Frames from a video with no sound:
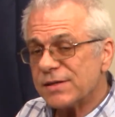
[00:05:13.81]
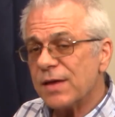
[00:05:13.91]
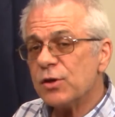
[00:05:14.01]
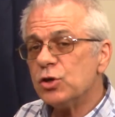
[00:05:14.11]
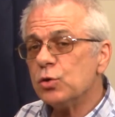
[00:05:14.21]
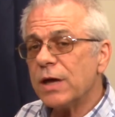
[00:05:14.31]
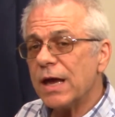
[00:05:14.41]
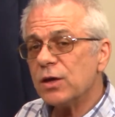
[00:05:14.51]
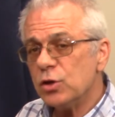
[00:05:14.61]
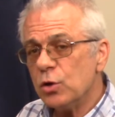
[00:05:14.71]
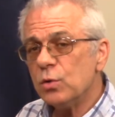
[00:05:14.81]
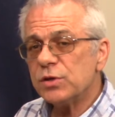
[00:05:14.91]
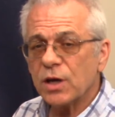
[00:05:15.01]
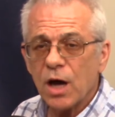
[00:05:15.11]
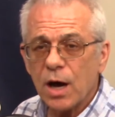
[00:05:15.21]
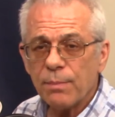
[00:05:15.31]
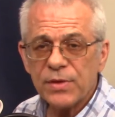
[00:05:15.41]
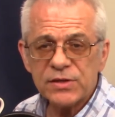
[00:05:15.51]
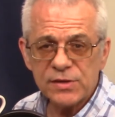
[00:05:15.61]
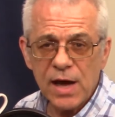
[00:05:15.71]
Not saying that you can't use a
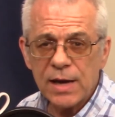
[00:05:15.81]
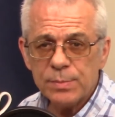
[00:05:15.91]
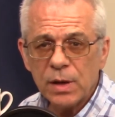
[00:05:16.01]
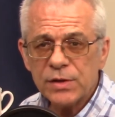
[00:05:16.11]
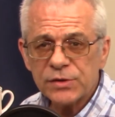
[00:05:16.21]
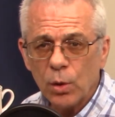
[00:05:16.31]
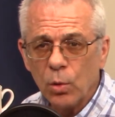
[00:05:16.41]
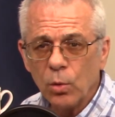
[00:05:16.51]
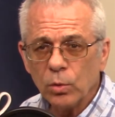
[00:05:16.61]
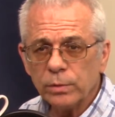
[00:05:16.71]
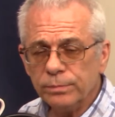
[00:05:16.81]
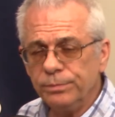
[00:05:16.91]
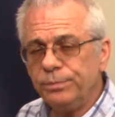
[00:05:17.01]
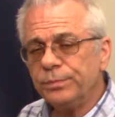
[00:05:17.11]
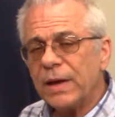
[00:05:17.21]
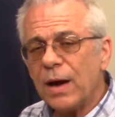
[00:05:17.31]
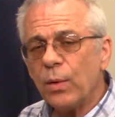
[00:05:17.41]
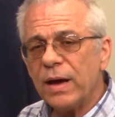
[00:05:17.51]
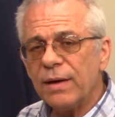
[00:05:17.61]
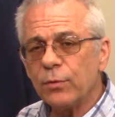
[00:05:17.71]
comp that's 9 months old.
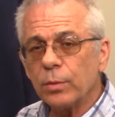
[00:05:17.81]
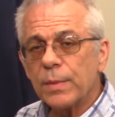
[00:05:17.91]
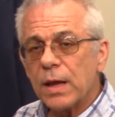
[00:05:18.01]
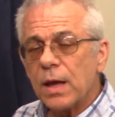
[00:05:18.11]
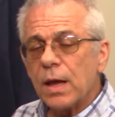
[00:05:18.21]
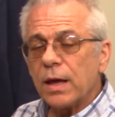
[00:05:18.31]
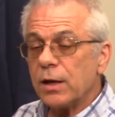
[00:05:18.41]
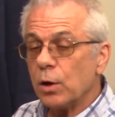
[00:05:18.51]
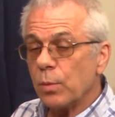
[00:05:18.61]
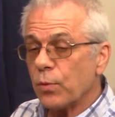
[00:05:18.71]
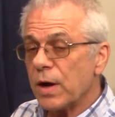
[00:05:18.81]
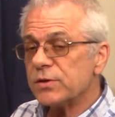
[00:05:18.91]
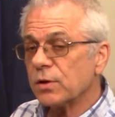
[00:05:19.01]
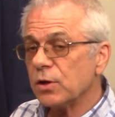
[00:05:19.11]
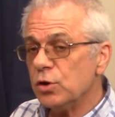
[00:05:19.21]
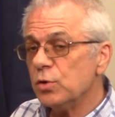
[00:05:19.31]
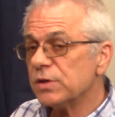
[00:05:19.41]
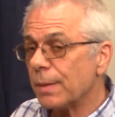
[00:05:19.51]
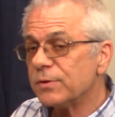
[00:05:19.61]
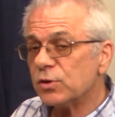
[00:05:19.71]
However, an appraiser can use
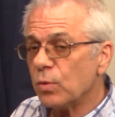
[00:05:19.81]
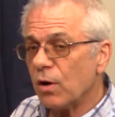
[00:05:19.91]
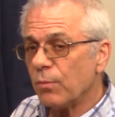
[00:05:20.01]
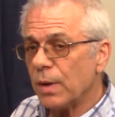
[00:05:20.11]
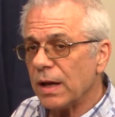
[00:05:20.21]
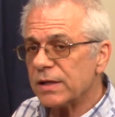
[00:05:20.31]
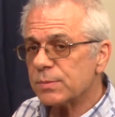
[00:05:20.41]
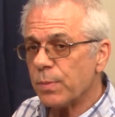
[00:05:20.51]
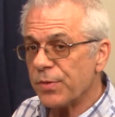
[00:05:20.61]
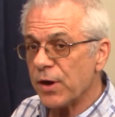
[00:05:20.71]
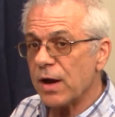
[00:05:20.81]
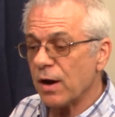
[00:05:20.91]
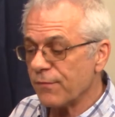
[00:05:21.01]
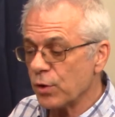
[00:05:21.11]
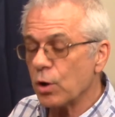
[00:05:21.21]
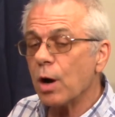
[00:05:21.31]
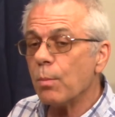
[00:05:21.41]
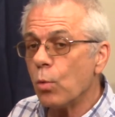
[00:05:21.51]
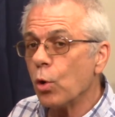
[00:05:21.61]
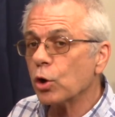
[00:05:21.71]
up to 12 months, but if there are
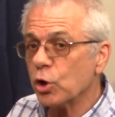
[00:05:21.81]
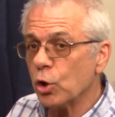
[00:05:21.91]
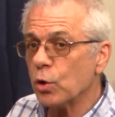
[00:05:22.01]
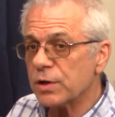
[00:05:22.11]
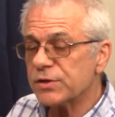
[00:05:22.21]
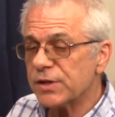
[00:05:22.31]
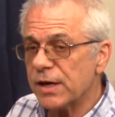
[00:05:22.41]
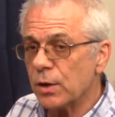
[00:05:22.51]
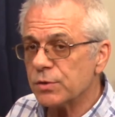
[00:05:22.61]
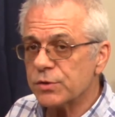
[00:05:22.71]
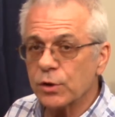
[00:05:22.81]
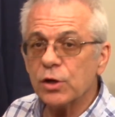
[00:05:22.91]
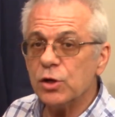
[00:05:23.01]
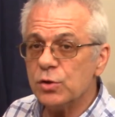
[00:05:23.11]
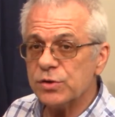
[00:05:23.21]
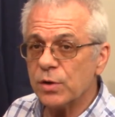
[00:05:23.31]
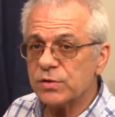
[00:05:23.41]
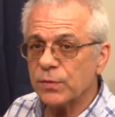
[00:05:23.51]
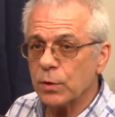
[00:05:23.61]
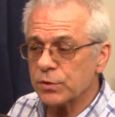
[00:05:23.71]
more current sales, they're going to use
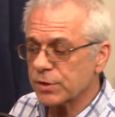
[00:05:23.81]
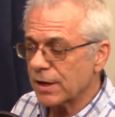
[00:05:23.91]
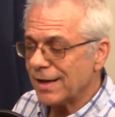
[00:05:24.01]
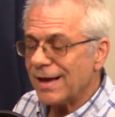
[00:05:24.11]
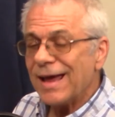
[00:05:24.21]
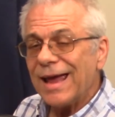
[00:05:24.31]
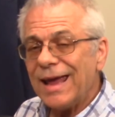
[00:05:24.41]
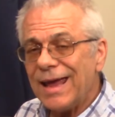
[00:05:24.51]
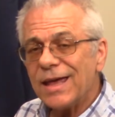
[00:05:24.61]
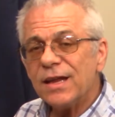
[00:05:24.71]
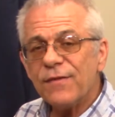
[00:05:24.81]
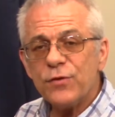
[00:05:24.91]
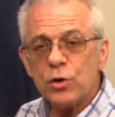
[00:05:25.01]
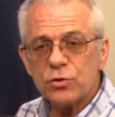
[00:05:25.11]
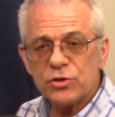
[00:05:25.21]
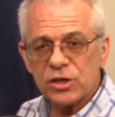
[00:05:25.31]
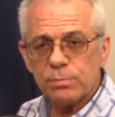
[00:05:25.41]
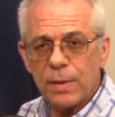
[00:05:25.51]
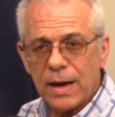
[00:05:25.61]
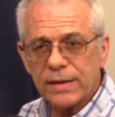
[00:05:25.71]
those first. And if you're
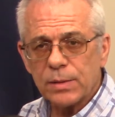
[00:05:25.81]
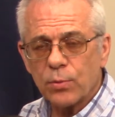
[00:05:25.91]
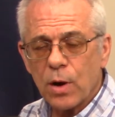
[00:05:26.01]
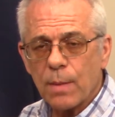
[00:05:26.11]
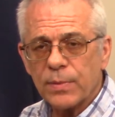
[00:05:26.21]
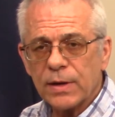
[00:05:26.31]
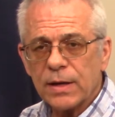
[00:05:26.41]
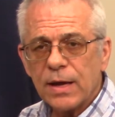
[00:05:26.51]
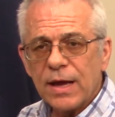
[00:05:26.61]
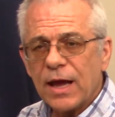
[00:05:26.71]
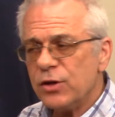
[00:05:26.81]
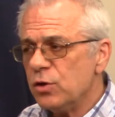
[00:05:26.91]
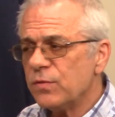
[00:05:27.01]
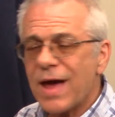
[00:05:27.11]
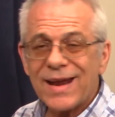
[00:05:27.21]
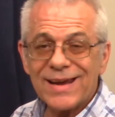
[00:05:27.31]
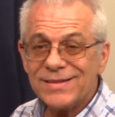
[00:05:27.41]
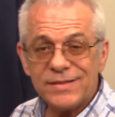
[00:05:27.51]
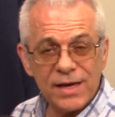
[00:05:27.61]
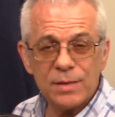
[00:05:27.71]
just buying the property and you've got a
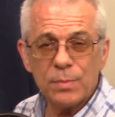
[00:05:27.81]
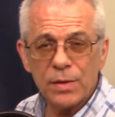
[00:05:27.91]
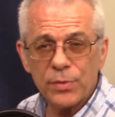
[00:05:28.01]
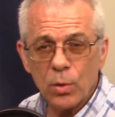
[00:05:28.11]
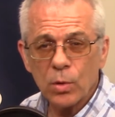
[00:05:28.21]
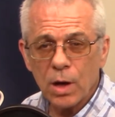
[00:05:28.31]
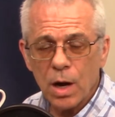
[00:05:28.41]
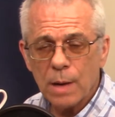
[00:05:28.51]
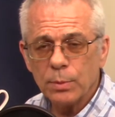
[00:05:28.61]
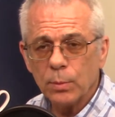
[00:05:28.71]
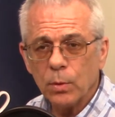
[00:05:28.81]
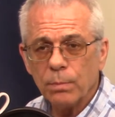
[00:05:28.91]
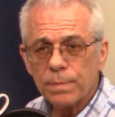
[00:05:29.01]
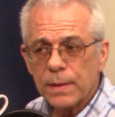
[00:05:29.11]
10-month-old comparable,